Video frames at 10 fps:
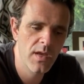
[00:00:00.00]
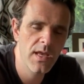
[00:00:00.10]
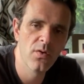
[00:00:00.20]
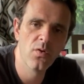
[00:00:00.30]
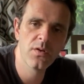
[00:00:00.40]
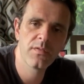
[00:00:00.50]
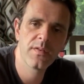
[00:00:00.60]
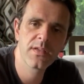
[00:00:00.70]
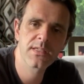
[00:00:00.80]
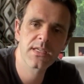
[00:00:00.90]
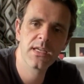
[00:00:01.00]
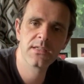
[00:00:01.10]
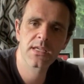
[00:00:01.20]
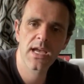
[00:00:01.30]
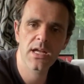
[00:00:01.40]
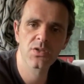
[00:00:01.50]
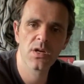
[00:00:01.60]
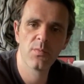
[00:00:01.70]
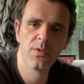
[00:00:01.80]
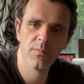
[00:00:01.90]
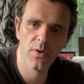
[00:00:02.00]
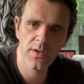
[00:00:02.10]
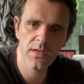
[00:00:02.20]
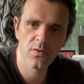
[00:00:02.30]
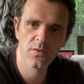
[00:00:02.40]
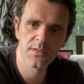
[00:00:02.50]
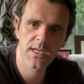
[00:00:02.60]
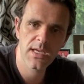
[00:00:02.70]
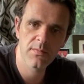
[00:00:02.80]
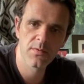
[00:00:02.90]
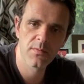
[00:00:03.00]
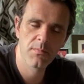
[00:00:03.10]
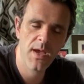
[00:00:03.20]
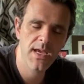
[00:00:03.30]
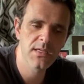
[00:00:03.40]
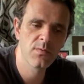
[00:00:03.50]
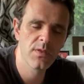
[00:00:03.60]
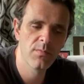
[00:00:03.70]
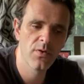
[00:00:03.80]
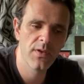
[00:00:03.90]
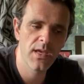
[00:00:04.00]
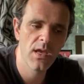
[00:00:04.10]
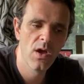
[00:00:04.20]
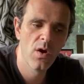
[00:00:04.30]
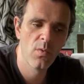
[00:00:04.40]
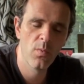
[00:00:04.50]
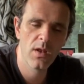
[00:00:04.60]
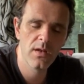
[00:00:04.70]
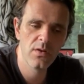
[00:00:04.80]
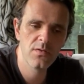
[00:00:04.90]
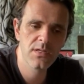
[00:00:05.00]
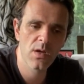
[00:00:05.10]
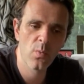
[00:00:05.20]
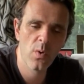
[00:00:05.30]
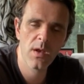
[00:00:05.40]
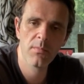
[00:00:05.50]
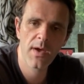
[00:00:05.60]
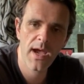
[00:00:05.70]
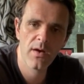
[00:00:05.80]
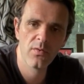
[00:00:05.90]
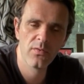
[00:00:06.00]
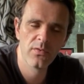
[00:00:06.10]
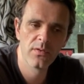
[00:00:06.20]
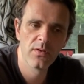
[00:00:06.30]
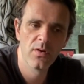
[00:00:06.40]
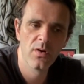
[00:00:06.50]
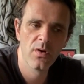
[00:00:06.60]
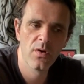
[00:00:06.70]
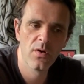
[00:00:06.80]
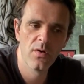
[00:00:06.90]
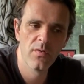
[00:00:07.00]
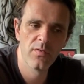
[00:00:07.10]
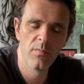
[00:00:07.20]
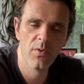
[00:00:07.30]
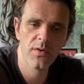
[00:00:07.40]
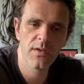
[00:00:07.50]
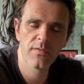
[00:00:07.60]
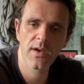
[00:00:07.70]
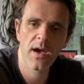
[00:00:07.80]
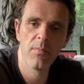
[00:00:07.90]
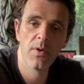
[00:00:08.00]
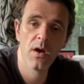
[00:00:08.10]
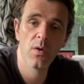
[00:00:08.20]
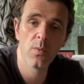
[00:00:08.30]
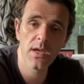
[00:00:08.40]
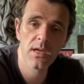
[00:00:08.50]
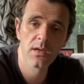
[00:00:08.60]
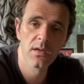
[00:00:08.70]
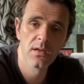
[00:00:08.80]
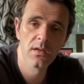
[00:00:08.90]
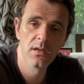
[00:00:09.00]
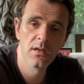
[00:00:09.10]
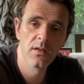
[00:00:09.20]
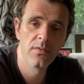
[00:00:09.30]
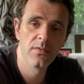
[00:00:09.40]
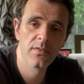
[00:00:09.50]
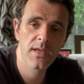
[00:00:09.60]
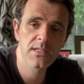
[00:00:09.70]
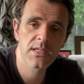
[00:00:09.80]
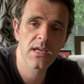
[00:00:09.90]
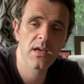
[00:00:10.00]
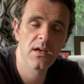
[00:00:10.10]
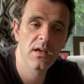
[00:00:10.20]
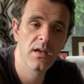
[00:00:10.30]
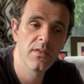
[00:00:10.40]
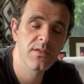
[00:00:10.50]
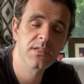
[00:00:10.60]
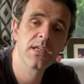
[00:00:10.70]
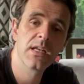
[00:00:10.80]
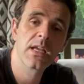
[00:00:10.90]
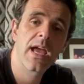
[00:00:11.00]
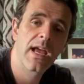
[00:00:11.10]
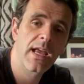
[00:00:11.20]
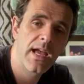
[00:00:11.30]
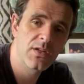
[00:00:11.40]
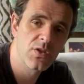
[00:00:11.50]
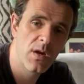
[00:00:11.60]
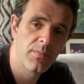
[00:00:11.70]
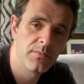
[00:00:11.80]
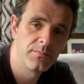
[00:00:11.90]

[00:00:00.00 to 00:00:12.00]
in order for the skin to catch up with the body or to keep pace with the body, losing 1 pound of body fat per week, they say the skin can catch up.